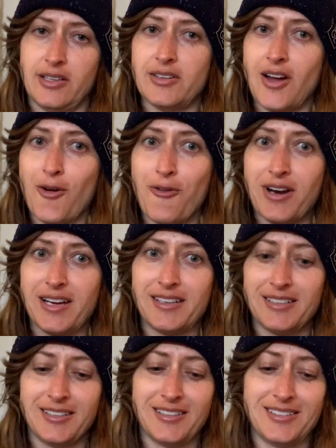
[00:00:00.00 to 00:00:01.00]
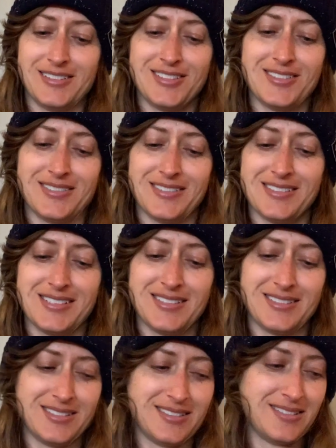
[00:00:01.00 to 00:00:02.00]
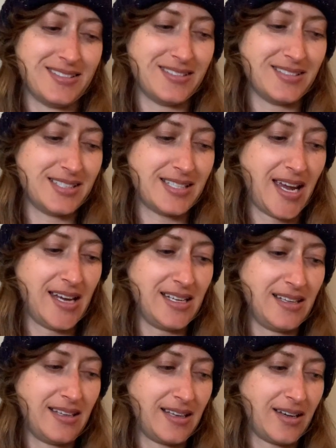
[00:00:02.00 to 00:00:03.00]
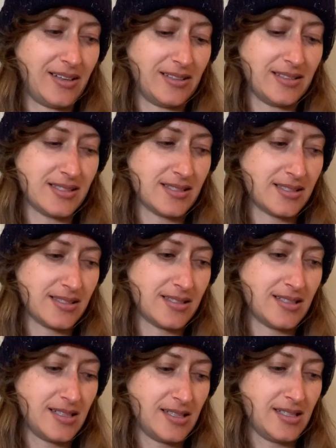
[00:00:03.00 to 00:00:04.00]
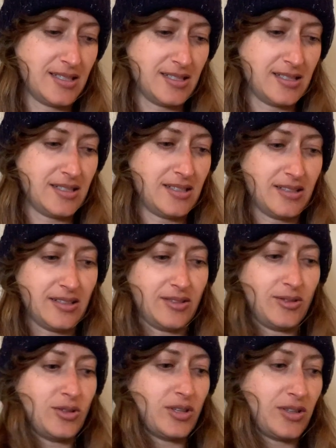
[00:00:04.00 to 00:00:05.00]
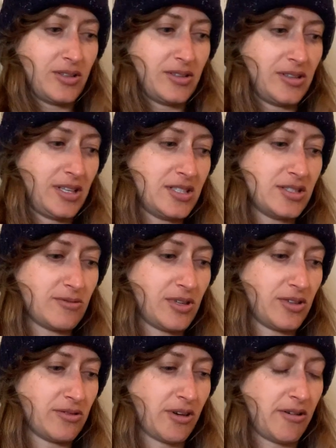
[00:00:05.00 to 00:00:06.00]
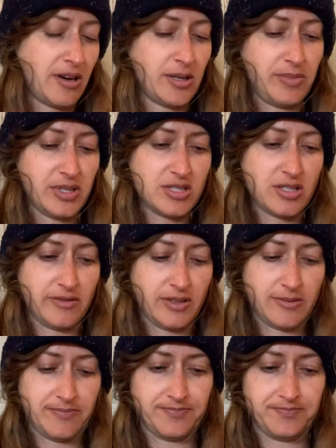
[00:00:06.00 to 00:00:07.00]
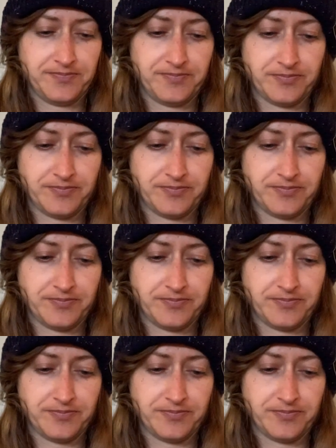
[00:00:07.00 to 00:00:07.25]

They're not wanting to say anything else, or they just want to throw out a bunch of them.